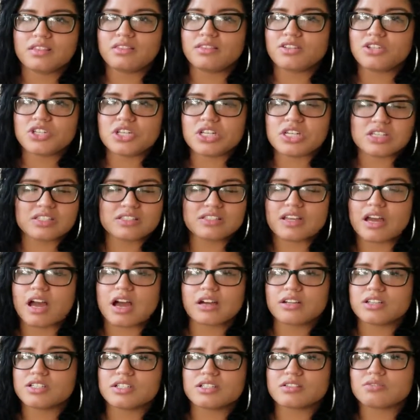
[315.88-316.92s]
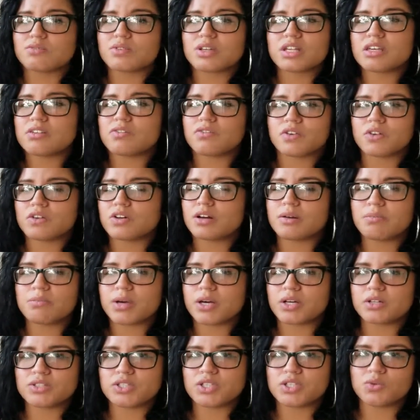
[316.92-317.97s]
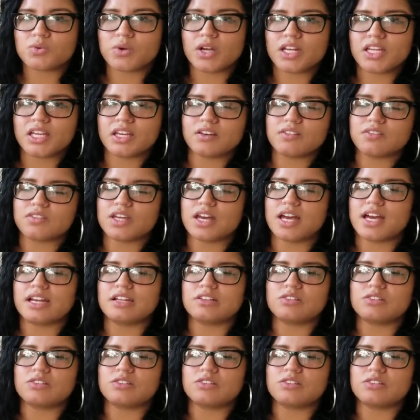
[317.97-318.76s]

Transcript: she's not, she doesn't really feel compelled to do any of that.